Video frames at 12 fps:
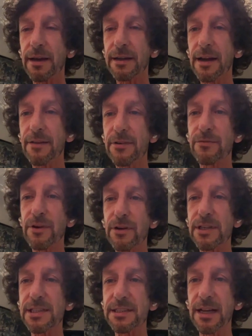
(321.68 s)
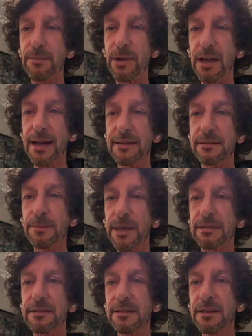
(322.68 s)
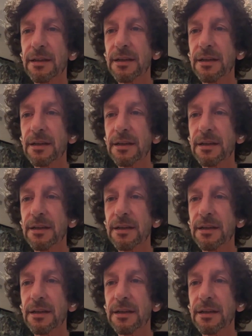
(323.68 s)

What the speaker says: can have a very stable end, but